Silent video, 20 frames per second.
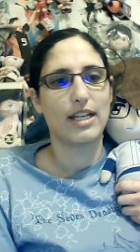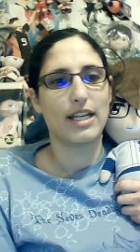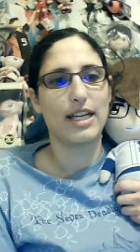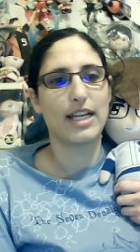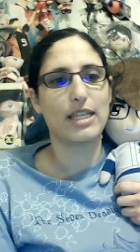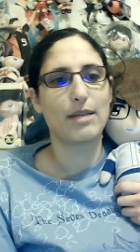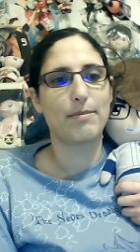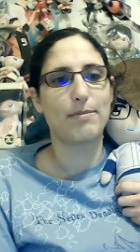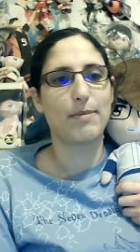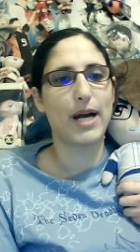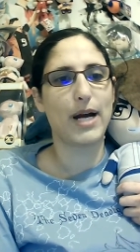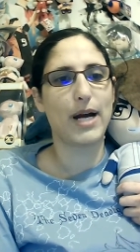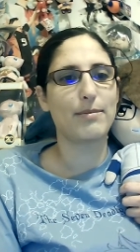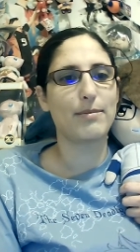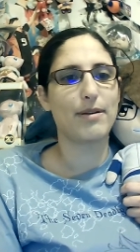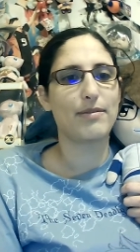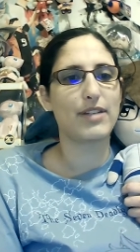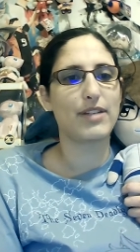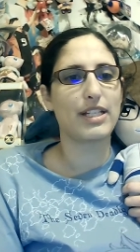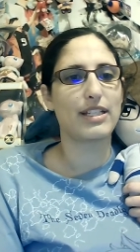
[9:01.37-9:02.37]
In the bottom
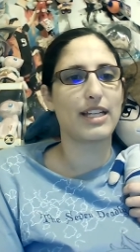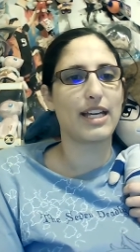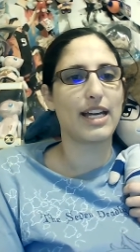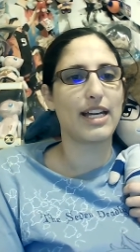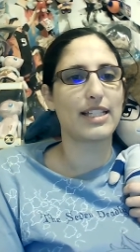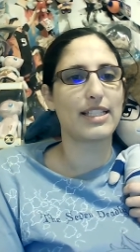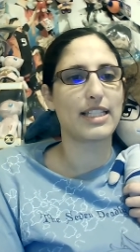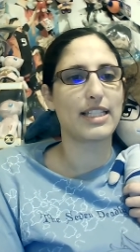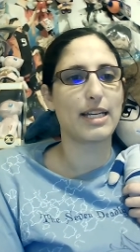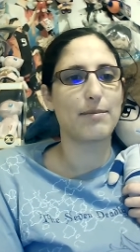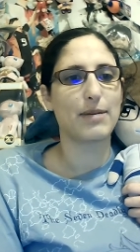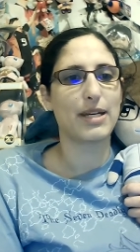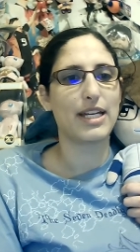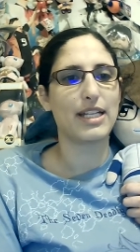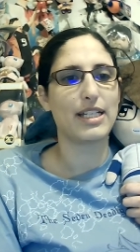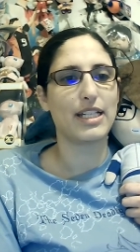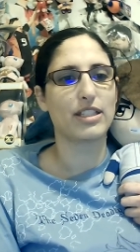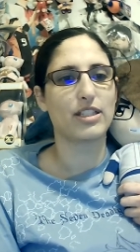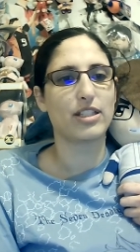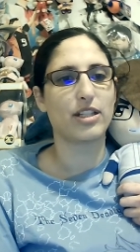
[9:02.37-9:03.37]
of the uh, same
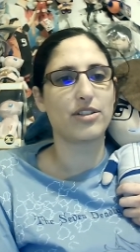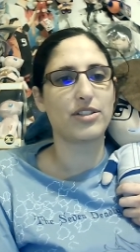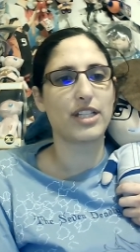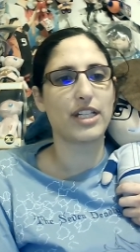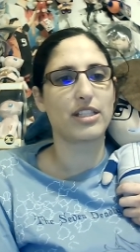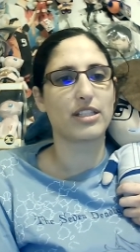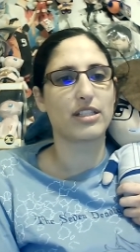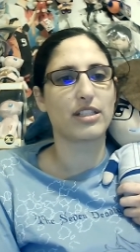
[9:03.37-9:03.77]
inning, Sosei's